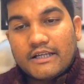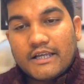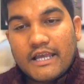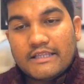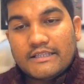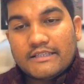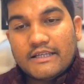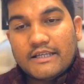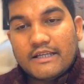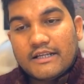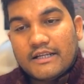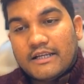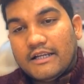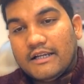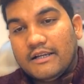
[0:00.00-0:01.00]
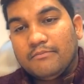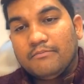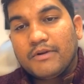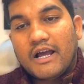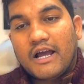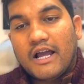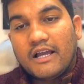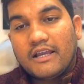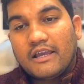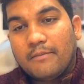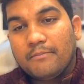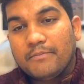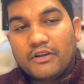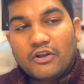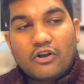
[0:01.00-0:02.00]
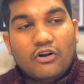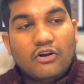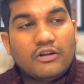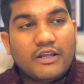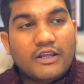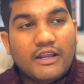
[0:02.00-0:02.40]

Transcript: Cancer, Libra, Capricorn,